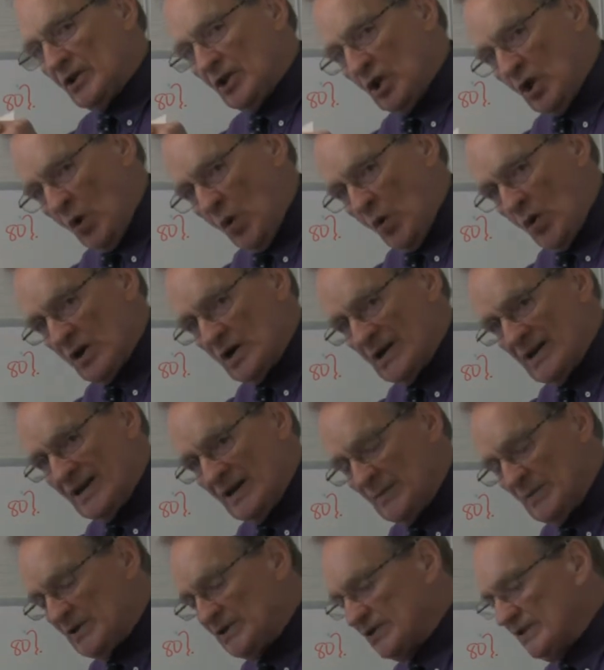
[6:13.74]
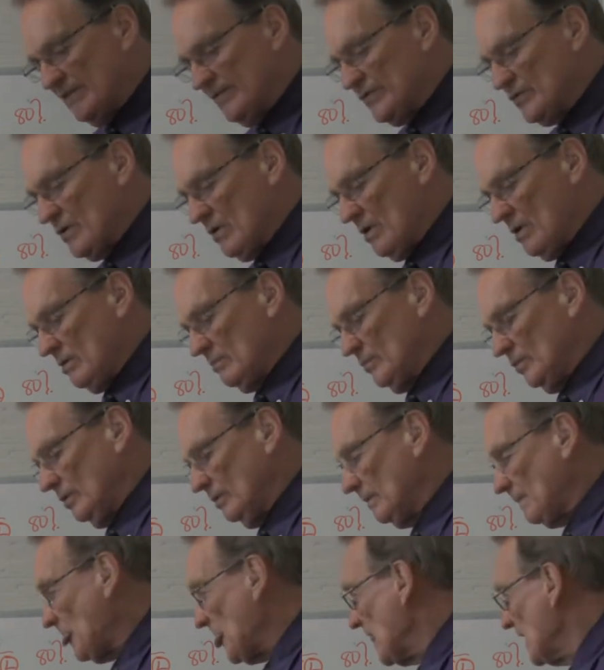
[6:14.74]
the lower limits of
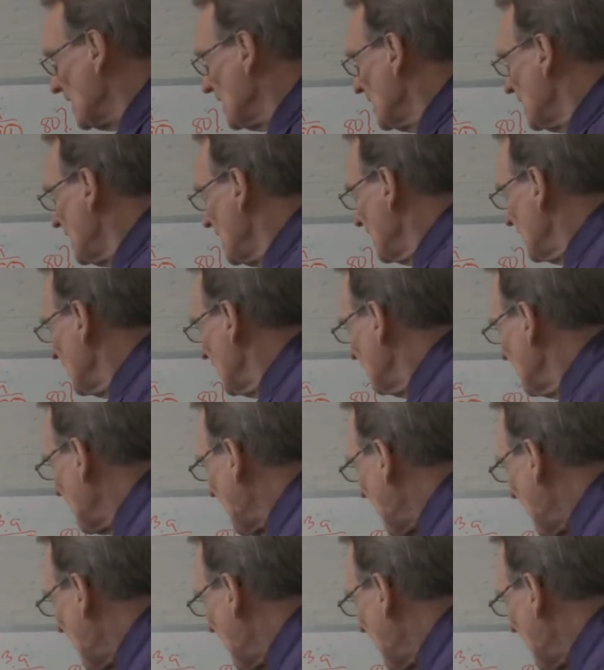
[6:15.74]
normal. Now the